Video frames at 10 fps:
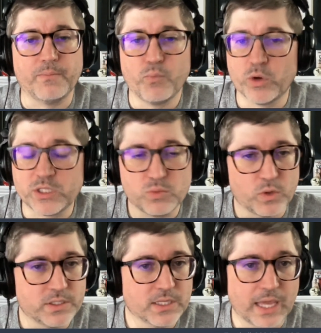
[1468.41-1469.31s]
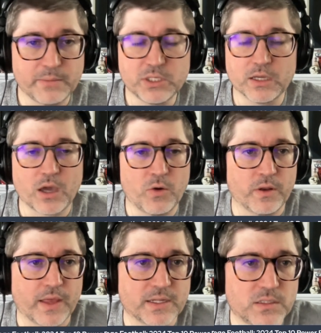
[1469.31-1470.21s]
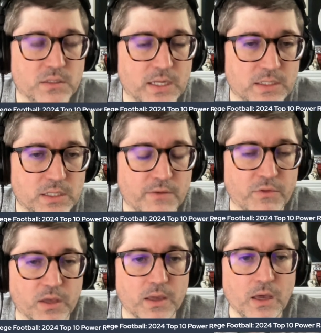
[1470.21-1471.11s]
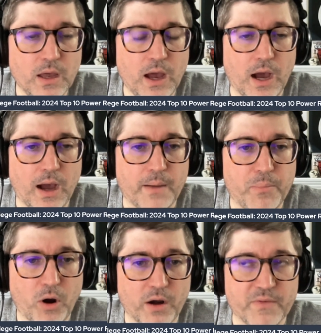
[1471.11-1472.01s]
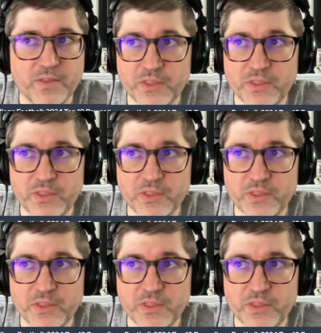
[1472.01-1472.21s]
once the games get going, that's definitely part of it.